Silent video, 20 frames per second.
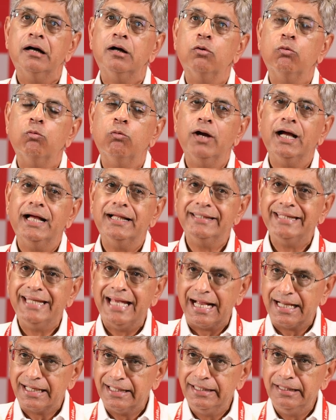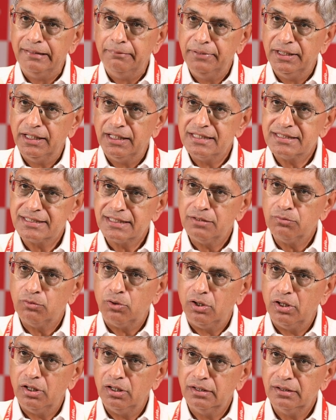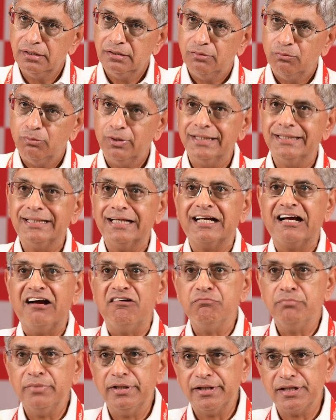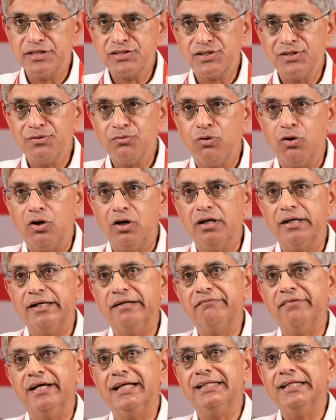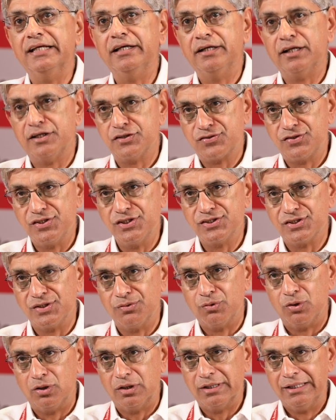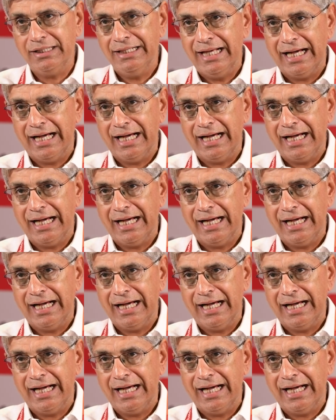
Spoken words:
where the academia is involved, where the government is involved, and where the industry is involved.